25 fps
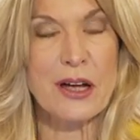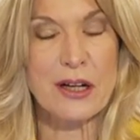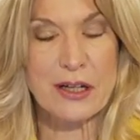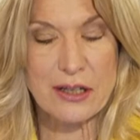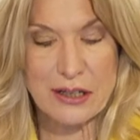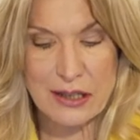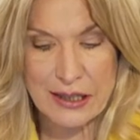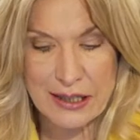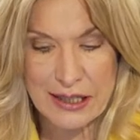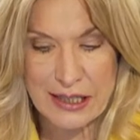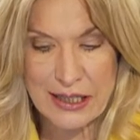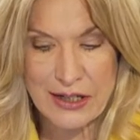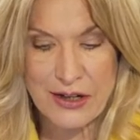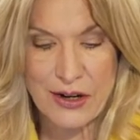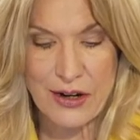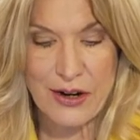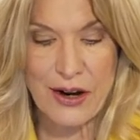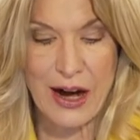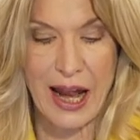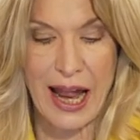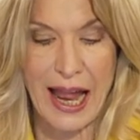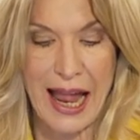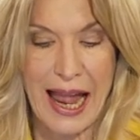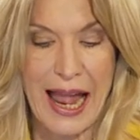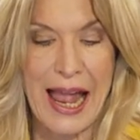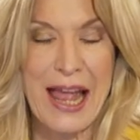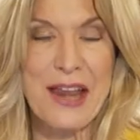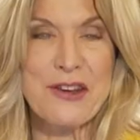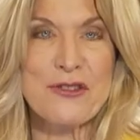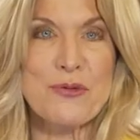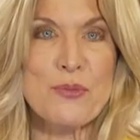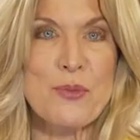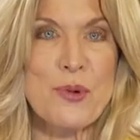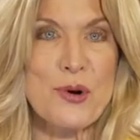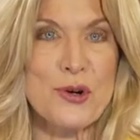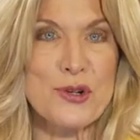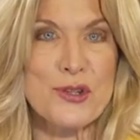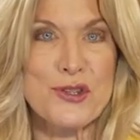cleaner,
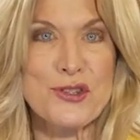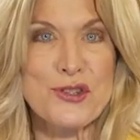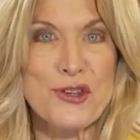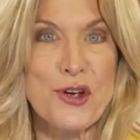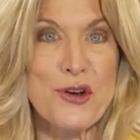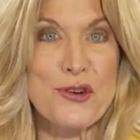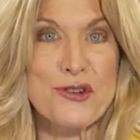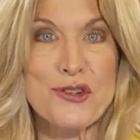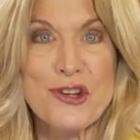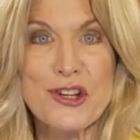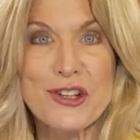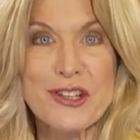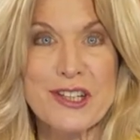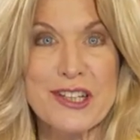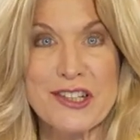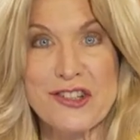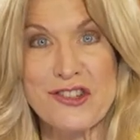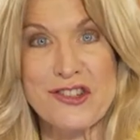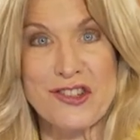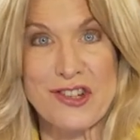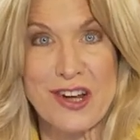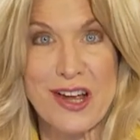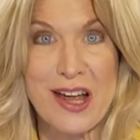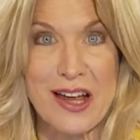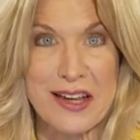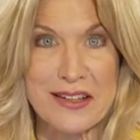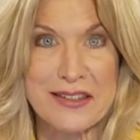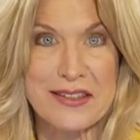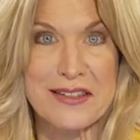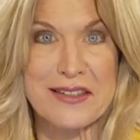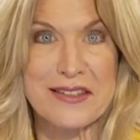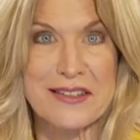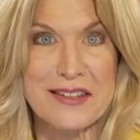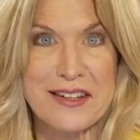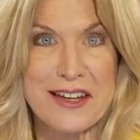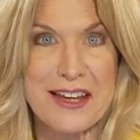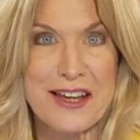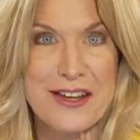and more socially
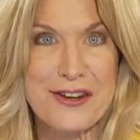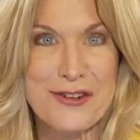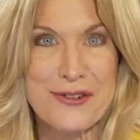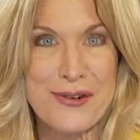just